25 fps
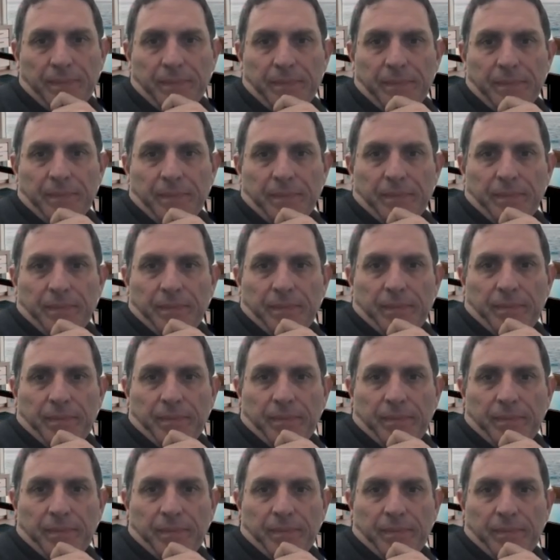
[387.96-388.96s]

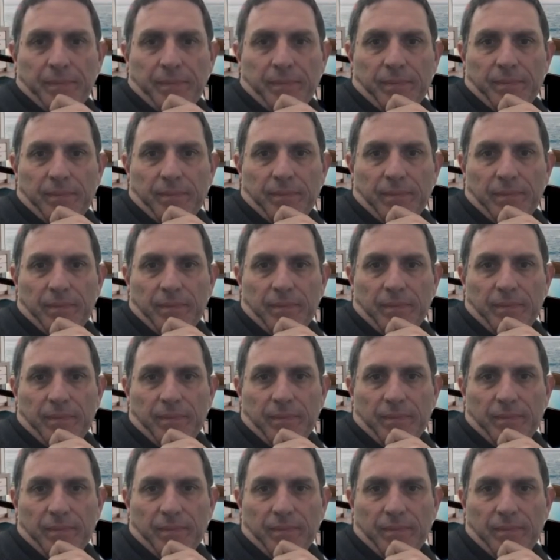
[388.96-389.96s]

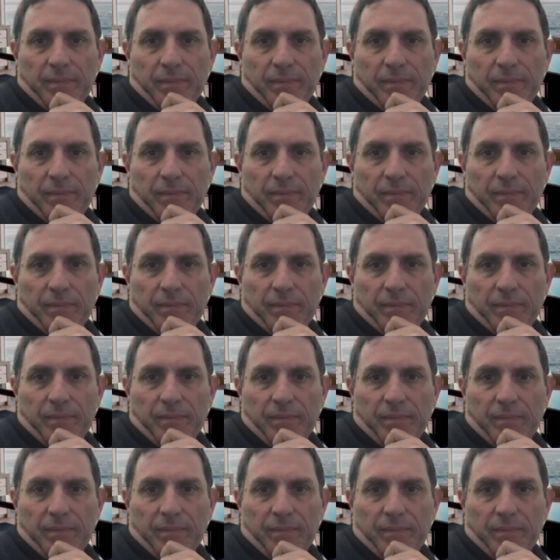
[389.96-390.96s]

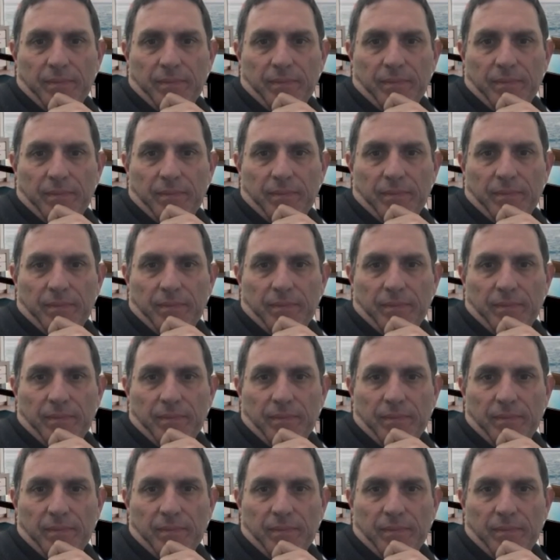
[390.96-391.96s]

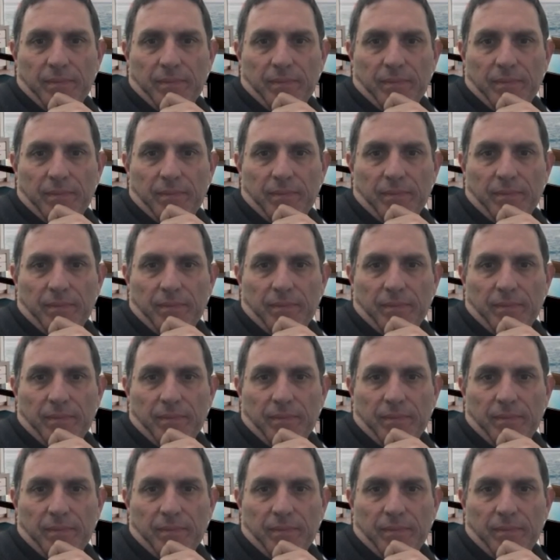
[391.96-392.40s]
No words are spoken by the person on screen.